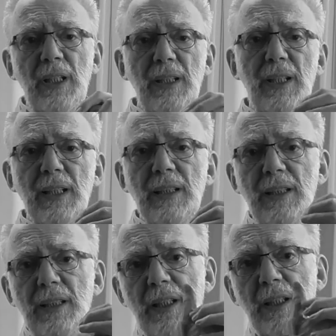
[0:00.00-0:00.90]

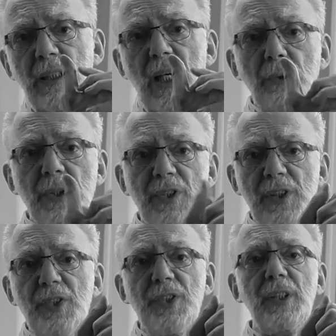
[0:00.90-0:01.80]
that now is
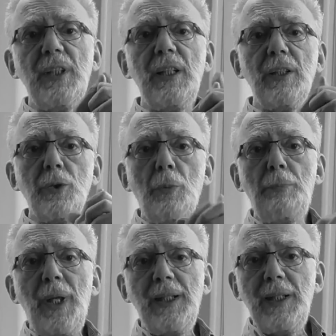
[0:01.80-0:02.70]
listed in the
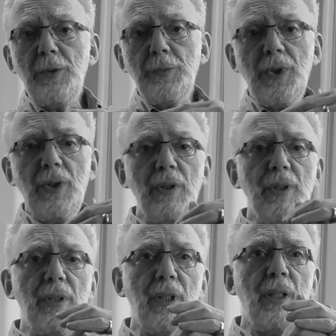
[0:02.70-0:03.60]
compendium
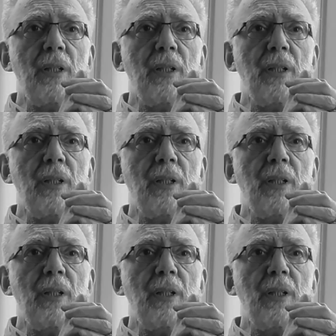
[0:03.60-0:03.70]
called